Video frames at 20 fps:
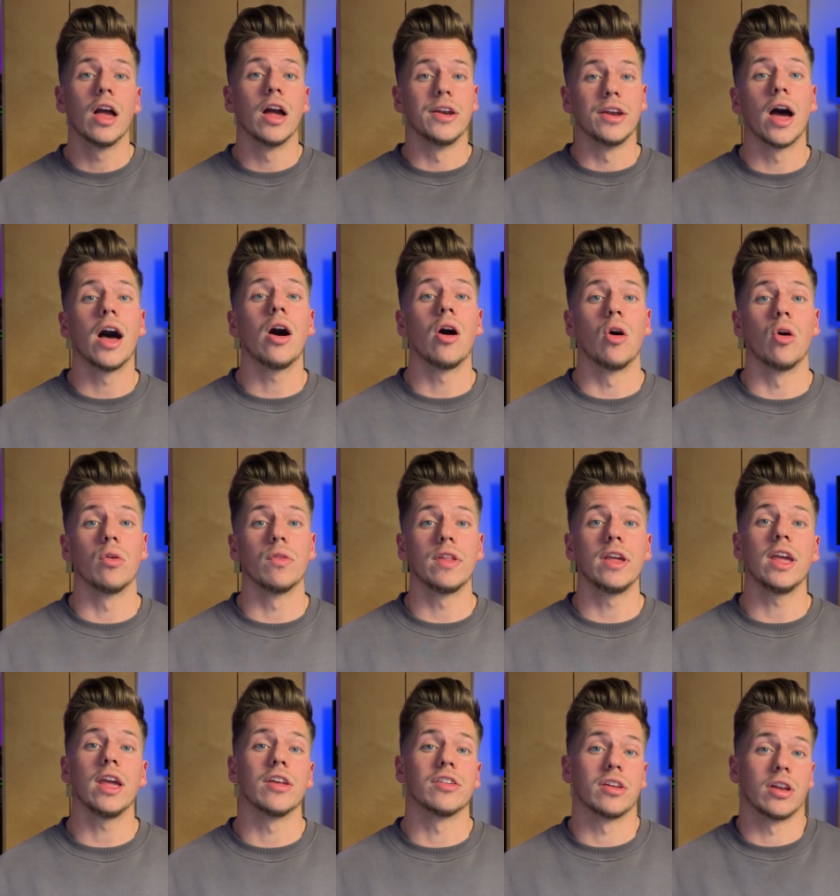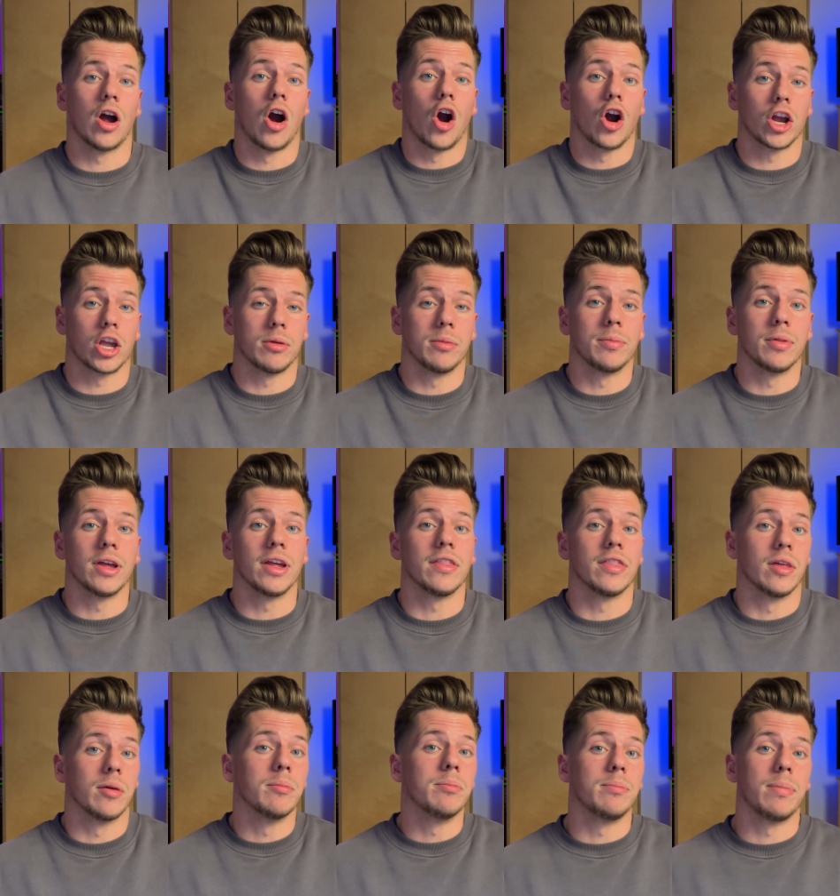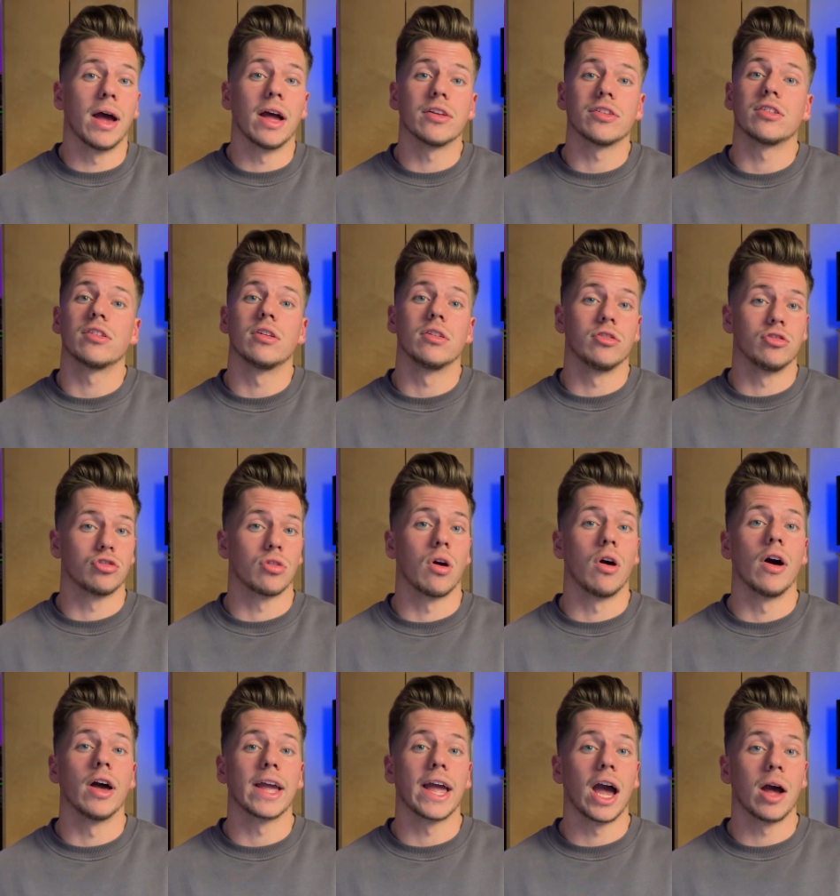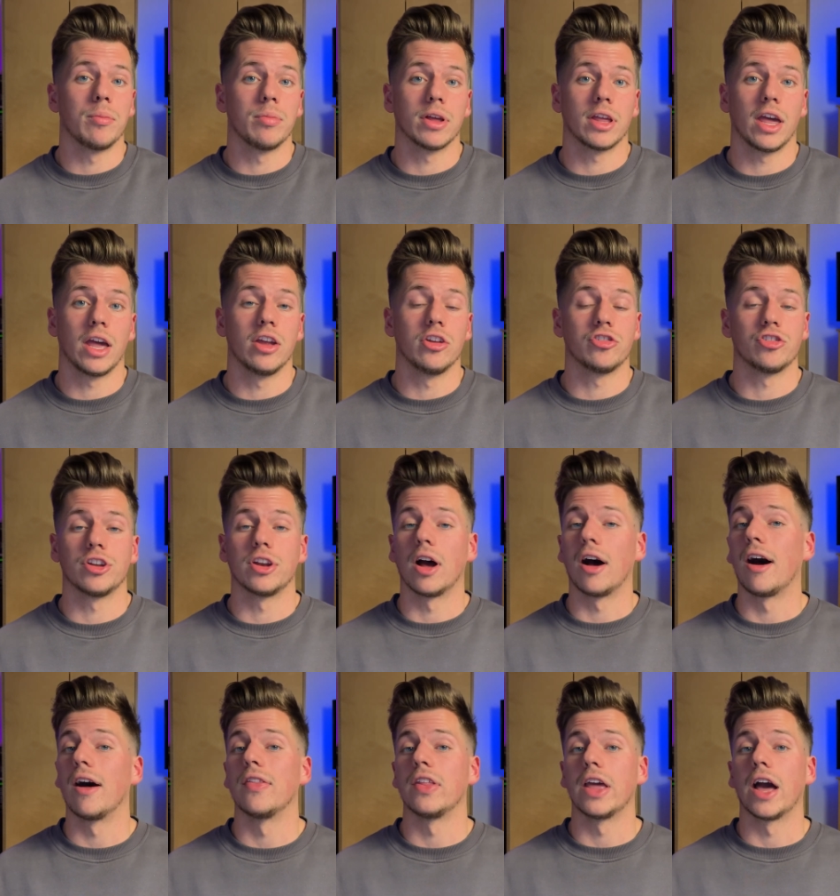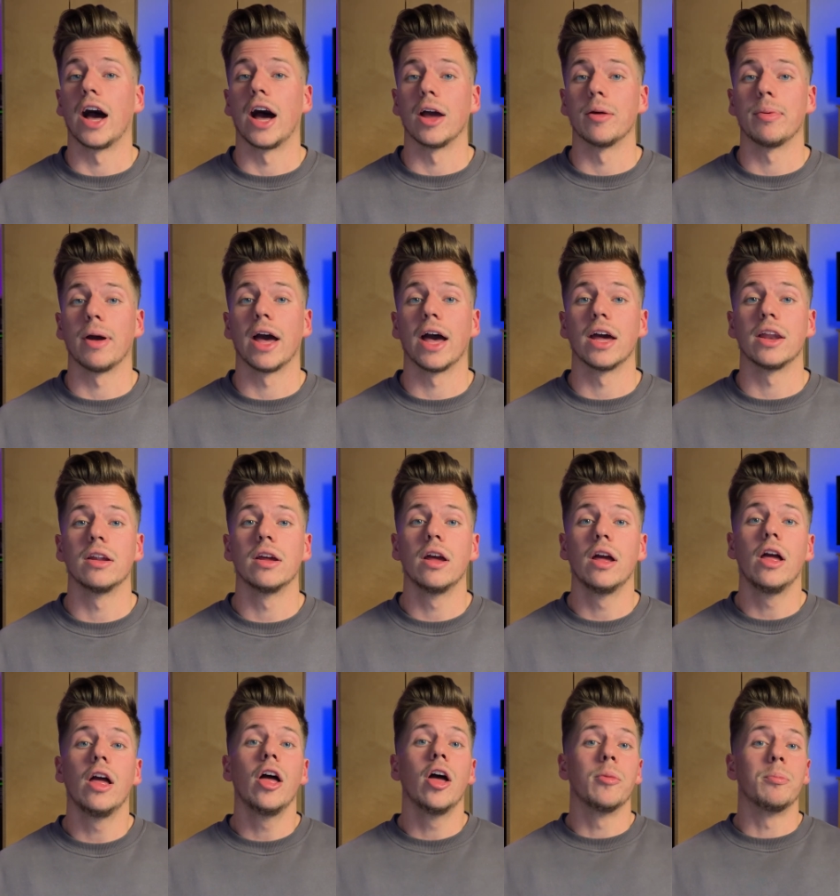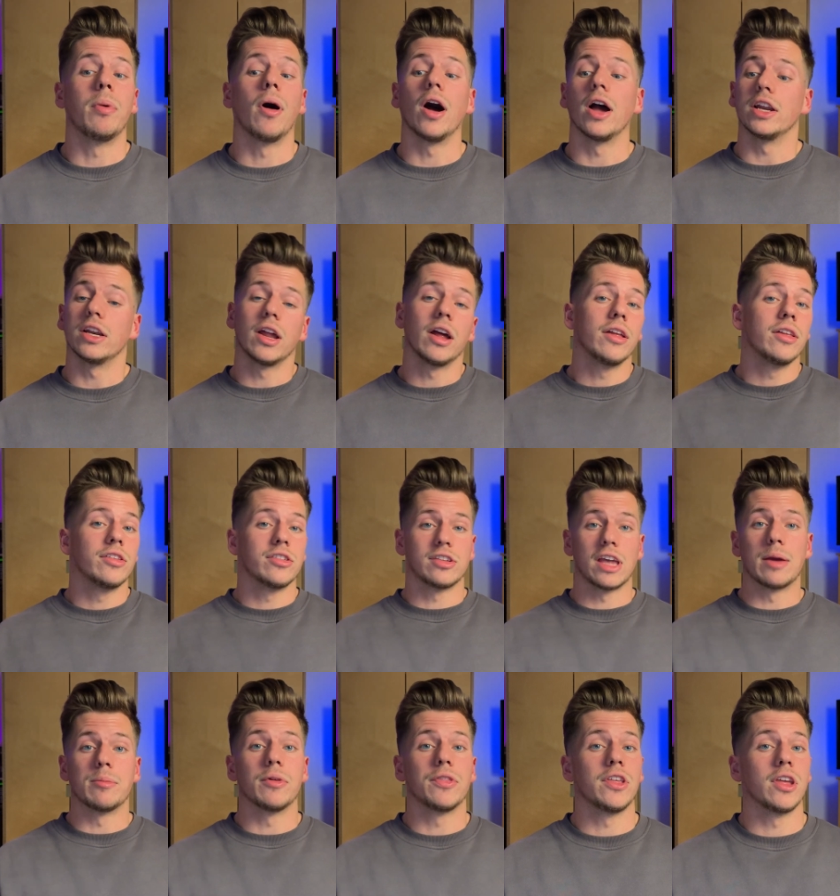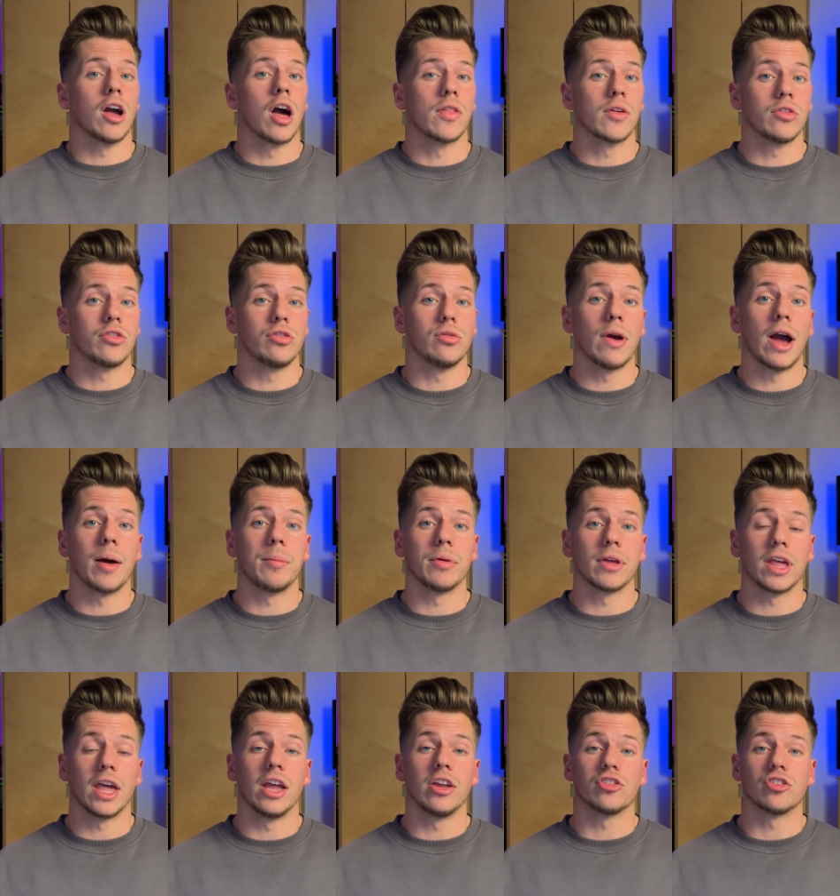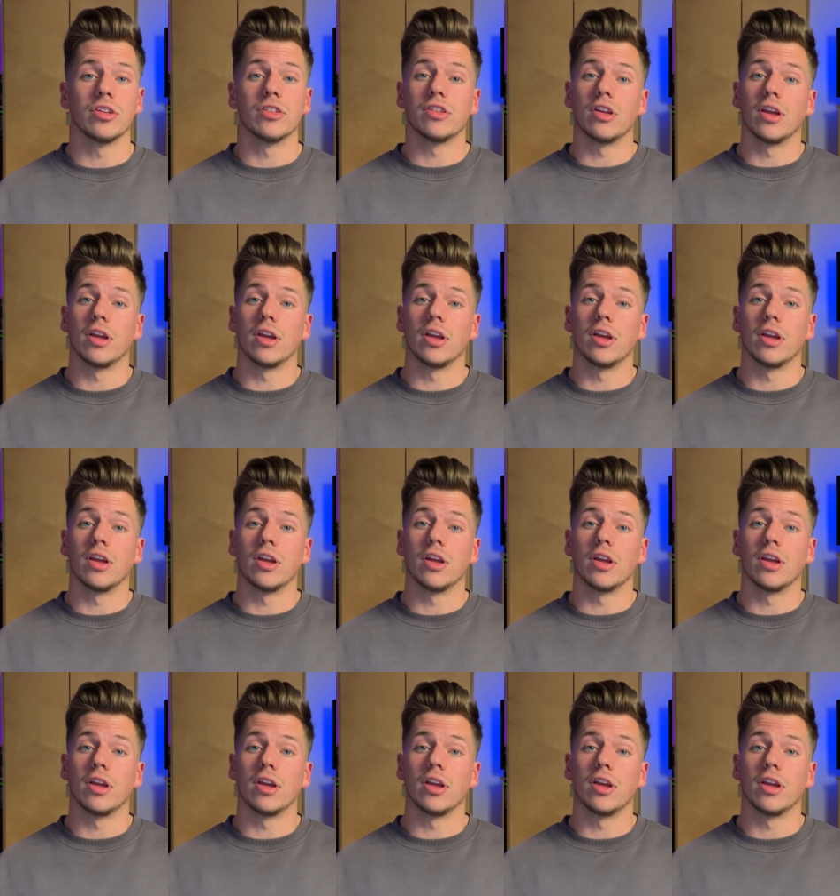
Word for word: Not only is it arguably the best drawing application on the iPad, but same with the other two applications,